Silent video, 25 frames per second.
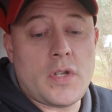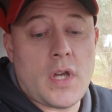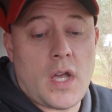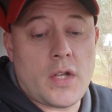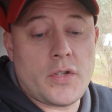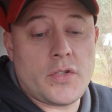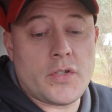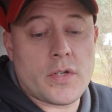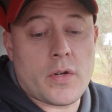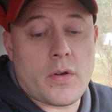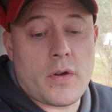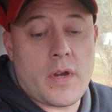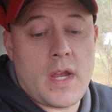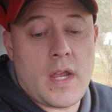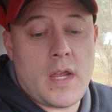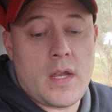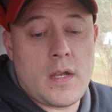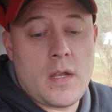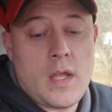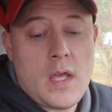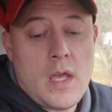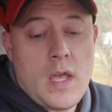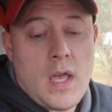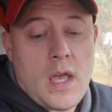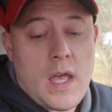touch
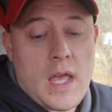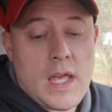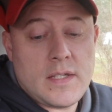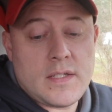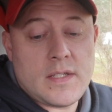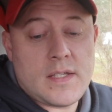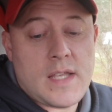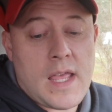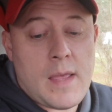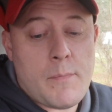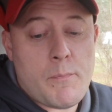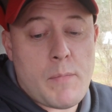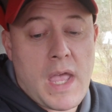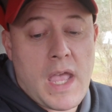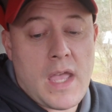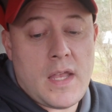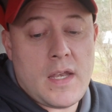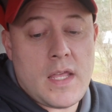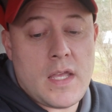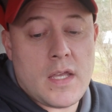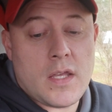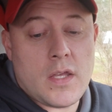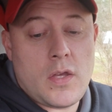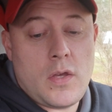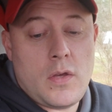screen, has 10
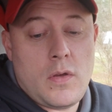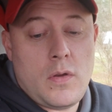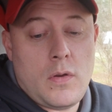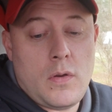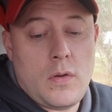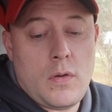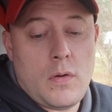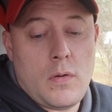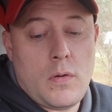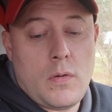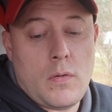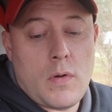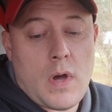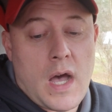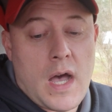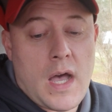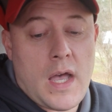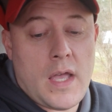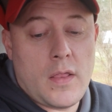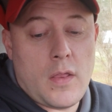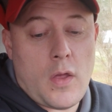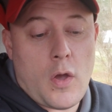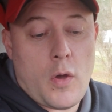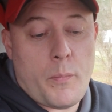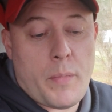band EQ,
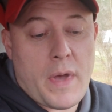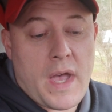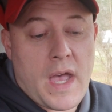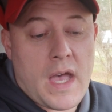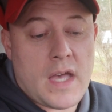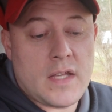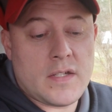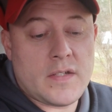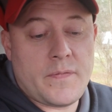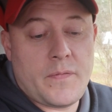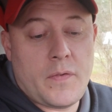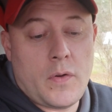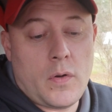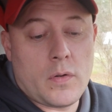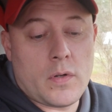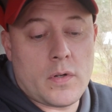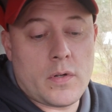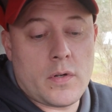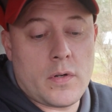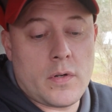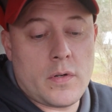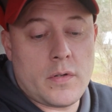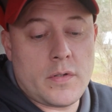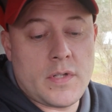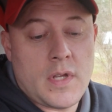high low pass
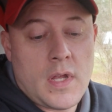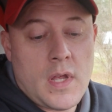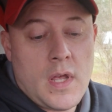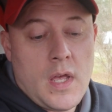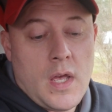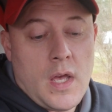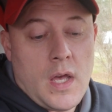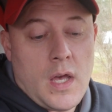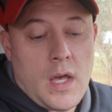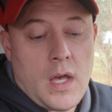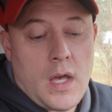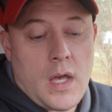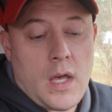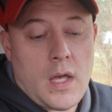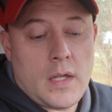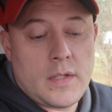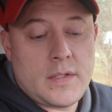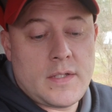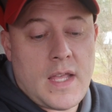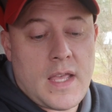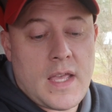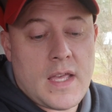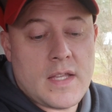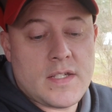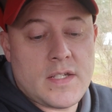filters,
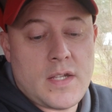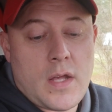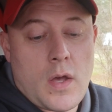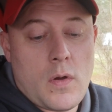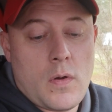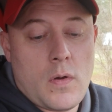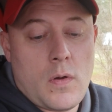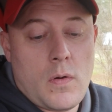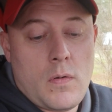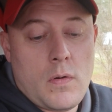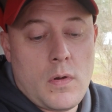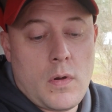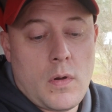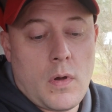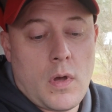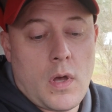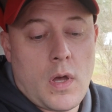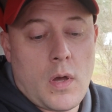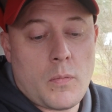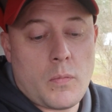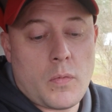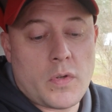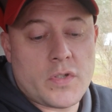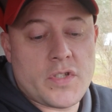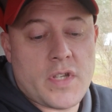
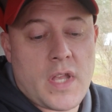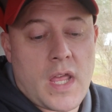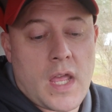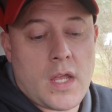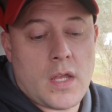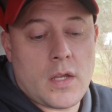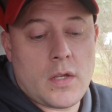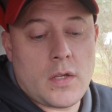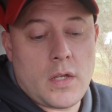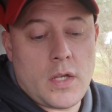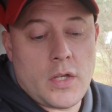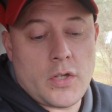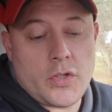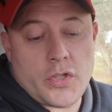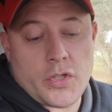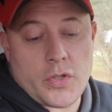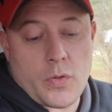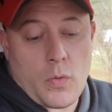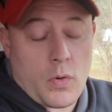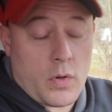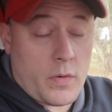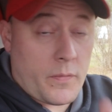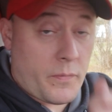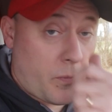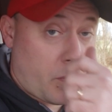DSO, which is
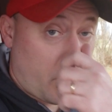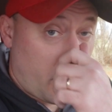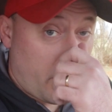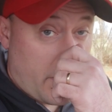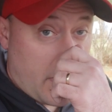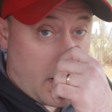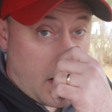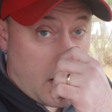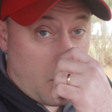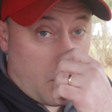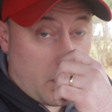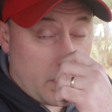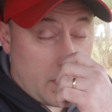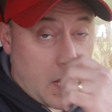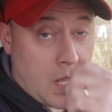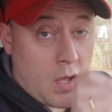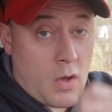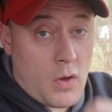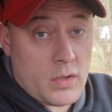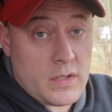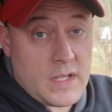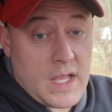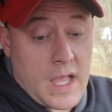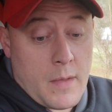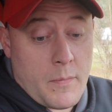short for what they
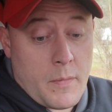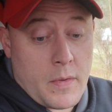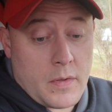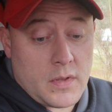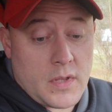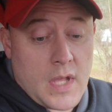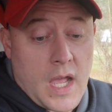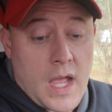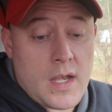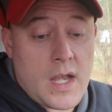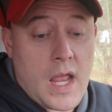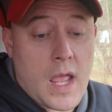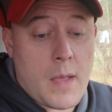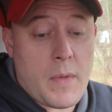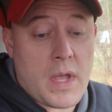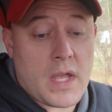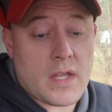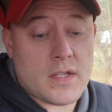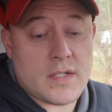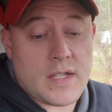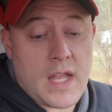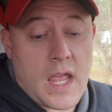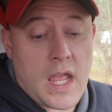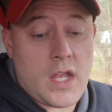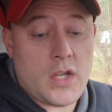call
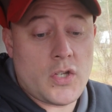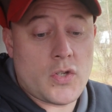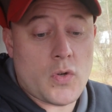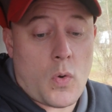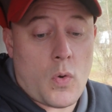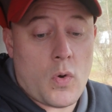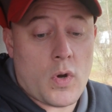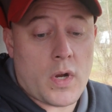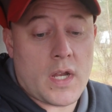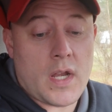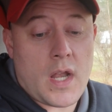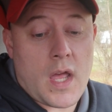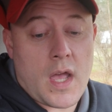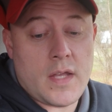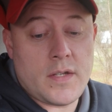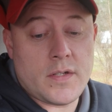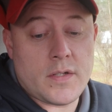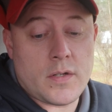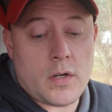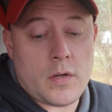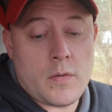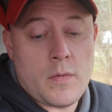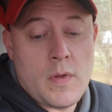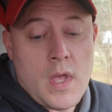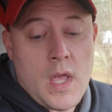dynamic stage
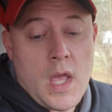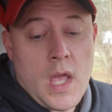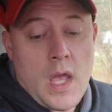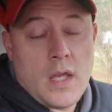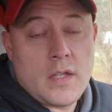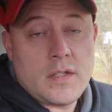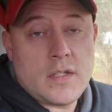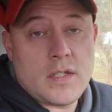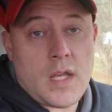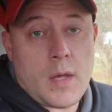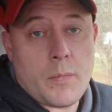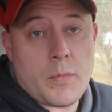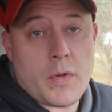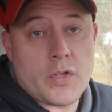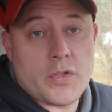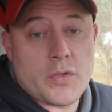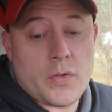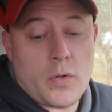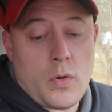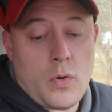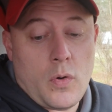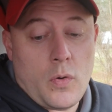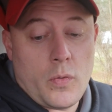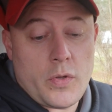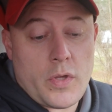organizer, sub
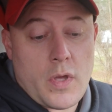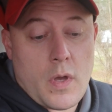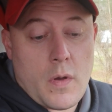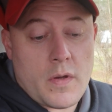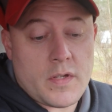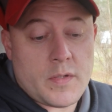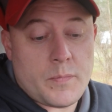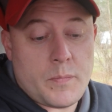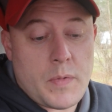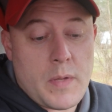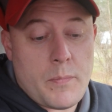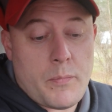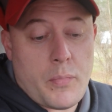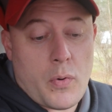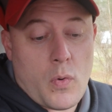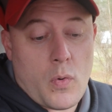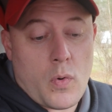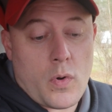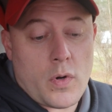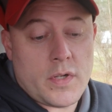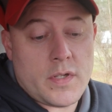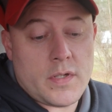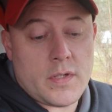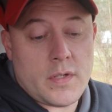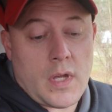control, USB
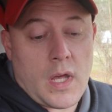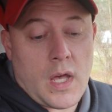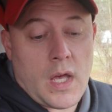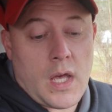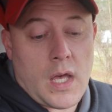ports,